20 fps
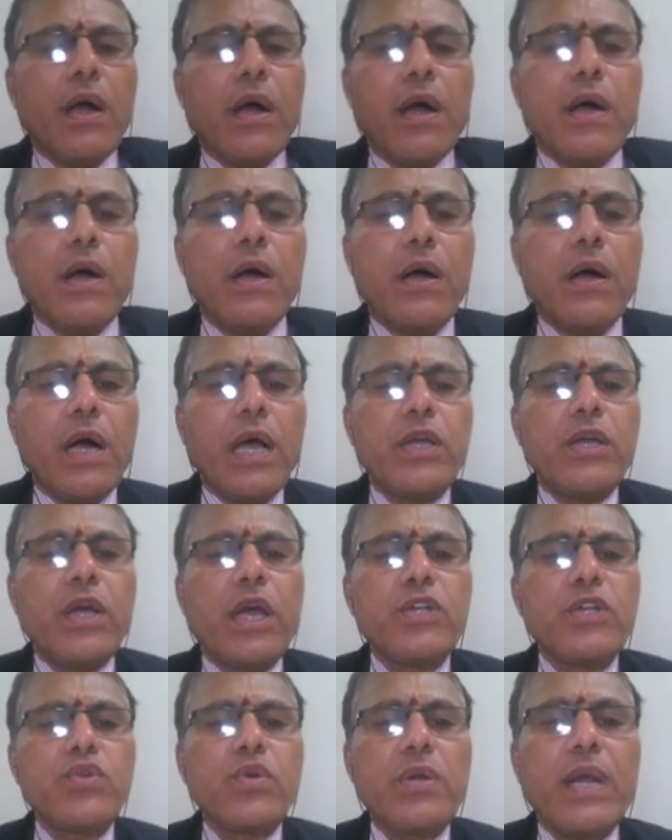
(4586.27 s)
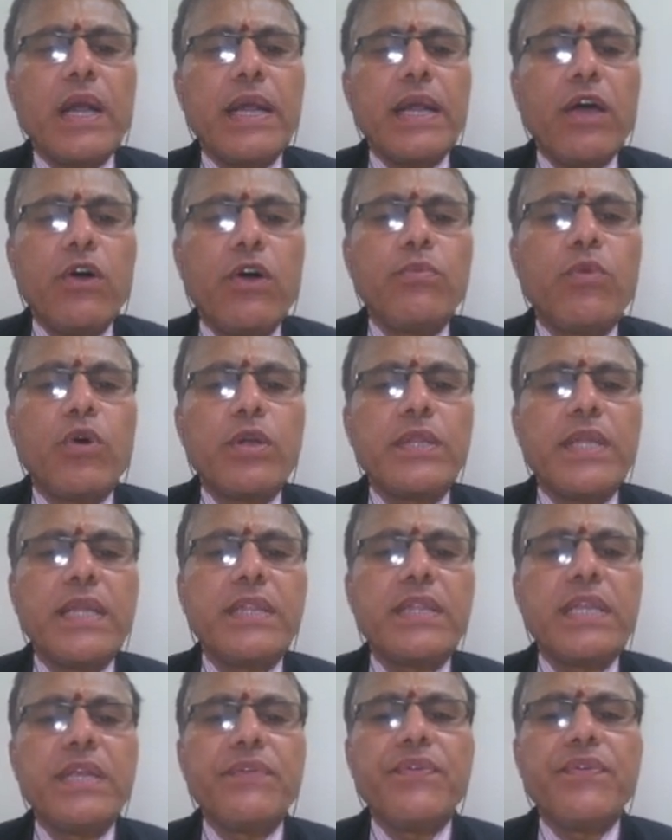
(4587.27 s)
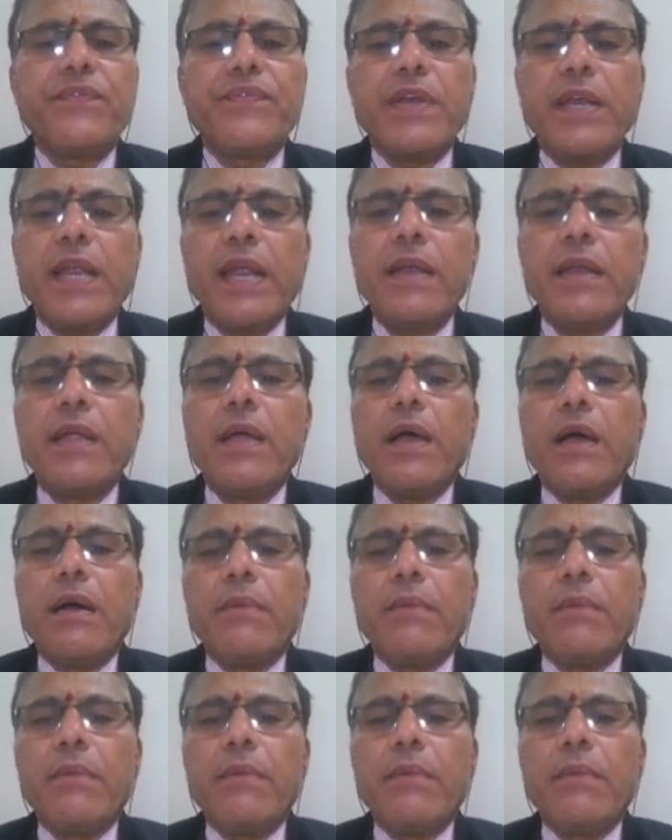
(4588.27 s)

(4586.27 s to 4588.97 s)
I should not have more than 359,